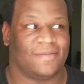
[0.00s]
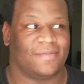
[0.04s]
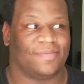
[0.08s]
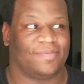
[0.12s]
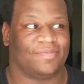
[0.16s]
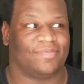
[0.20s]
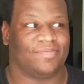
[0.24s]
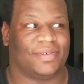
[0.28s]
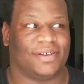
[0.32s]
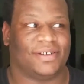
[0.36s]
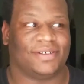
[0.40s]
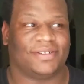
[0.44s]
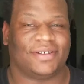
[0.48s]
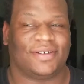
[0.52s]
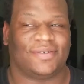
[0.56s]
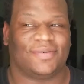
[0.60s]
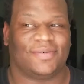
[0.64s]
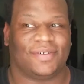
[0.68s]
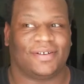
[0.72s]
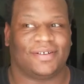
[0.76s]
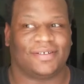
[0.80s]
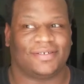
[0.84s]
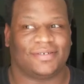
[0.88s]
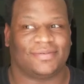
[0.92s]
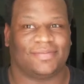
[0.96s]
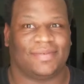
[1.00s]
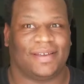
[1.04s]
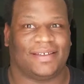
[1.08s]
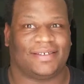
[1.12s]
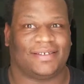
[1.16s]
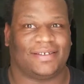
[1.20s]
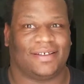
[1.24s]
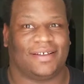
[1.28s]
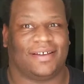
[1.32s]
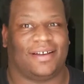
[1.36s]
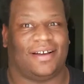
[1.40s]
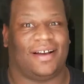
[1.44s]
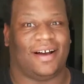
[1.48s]
Meals on Wheels makes
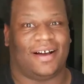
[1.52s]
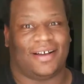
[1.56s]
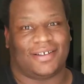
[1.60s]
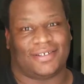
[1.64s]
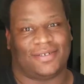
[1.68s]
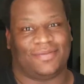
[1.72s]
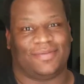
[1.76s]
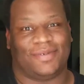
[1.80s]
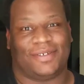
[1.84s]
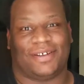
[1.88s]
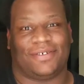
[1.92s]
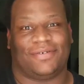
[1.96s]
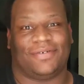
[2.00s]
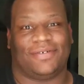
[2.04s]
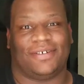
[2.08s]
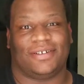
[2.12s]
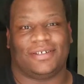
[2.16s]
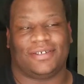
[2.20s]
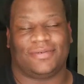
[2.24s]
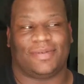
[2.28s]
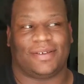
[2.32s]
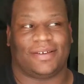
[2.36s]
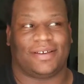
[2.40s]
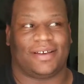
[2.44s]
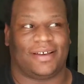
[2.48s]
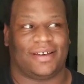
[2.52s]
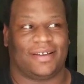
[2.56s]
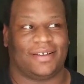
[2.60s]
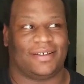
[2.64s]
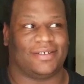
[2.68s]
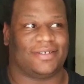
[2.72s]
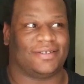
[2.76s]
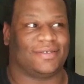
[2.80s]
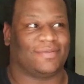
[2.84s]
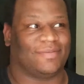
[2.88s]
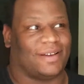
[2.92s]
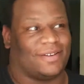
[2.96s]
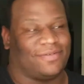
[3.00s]
an awesome difference
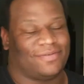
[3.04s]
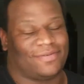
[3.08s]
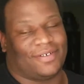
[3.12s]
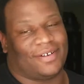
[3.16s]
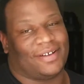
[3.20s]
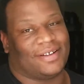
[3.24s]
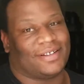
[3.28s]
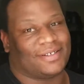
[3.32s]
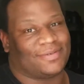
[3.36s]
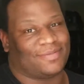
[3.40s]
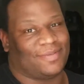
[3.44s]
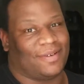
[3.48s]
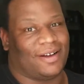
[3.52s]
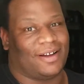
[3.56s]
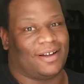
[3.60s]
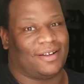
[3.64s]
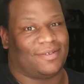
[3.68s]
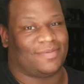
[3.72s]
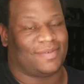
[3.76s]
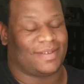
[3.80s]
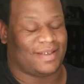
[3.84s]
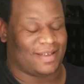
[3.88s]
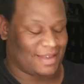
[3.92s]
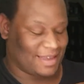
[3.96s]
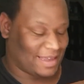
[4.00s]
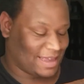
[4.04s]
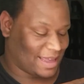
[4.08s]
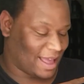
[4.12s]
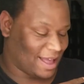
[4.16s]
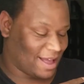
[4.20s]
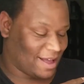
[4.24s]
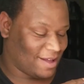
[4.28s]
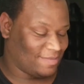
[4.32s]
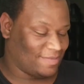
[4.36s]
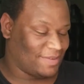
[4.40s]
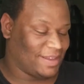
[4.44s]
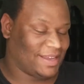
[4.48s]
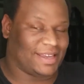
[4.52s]
because my friend's mom,
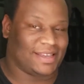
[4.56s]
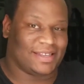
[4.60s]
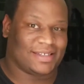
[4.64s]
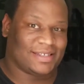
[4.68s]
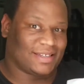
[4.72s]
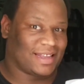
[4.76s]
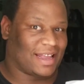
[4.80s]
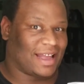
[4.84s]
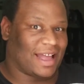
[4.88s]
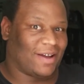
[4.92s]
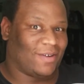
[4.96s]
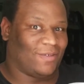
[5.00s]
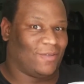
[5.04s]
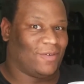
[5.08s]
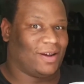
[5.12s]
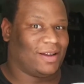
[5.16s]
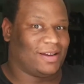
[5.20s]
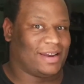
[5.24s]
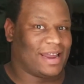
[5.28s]
um, she's the one